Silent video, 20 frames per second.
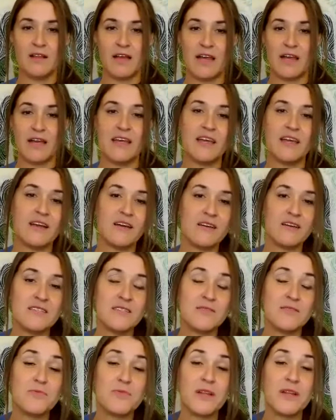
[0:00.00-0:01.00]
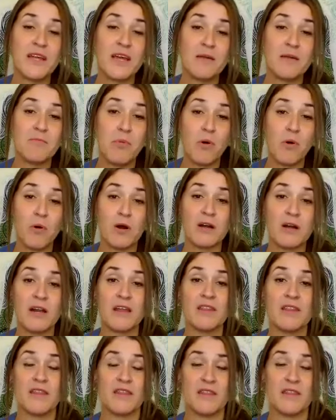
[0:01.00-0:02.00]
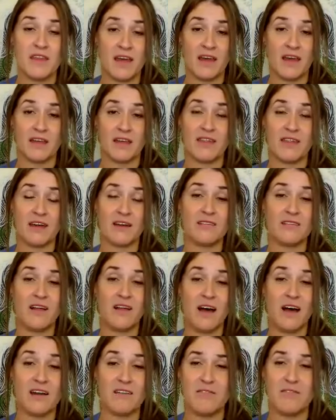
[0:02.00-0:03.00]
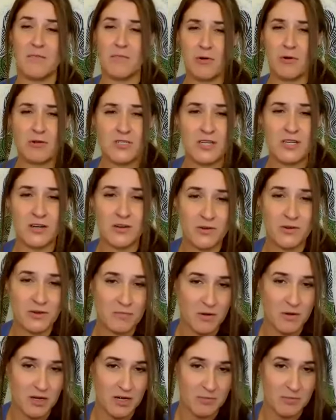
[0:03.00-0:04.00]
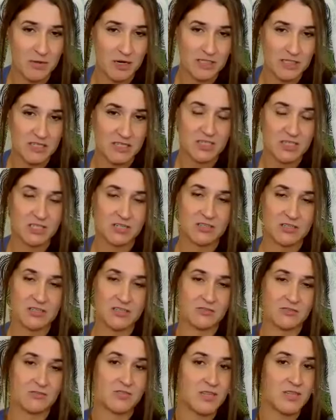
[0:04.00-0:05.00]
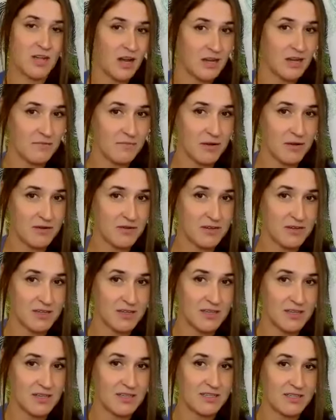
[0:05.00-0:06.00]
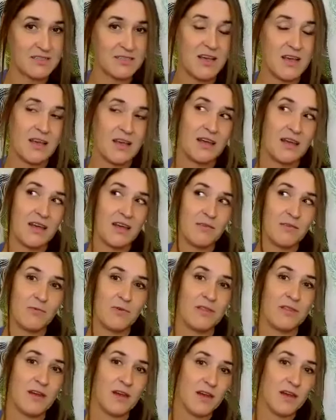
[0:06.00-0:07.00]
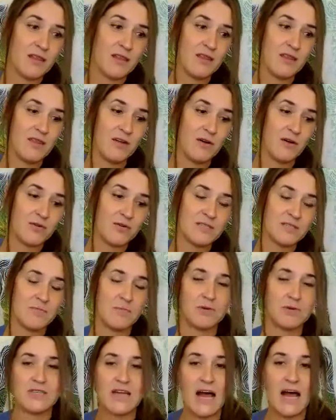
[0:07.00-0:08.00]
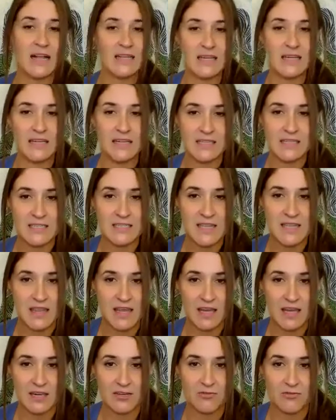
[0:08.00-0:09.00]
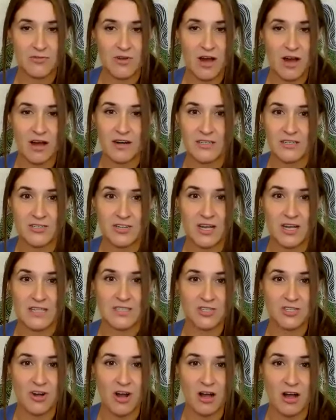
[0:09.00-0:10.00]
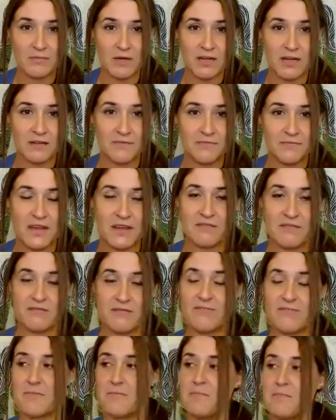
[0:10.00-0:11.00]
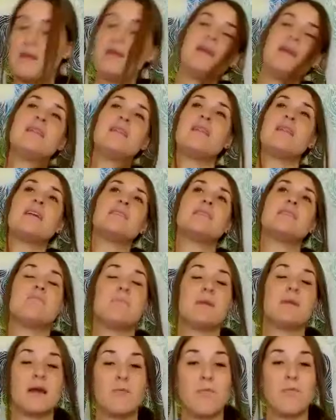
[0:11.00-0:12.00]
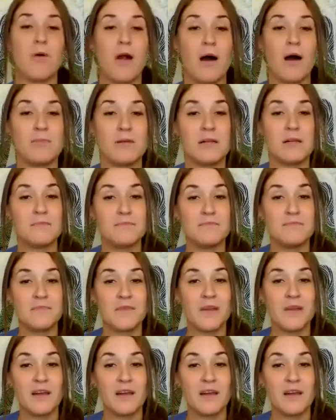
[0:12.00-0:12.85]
And here's the really important thing that a lot of emotion code and body practitioners don't talk about is within those modalities, they do not address trauma. And for me, that is a big problem.